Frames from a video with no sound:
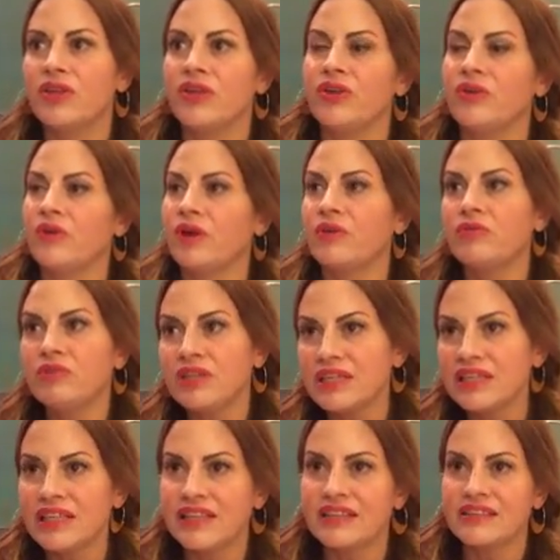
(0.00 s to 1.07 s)
I
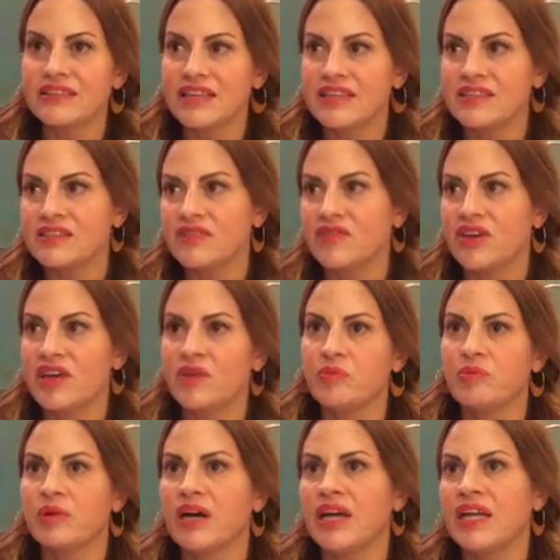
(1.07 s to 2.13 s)
really like the taste of it,
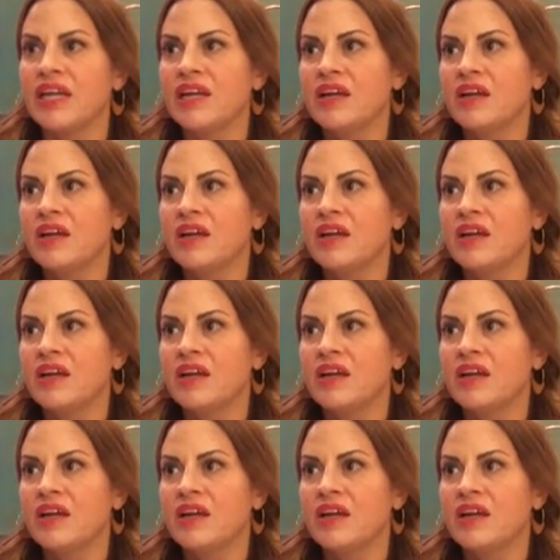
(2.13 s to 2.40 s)
but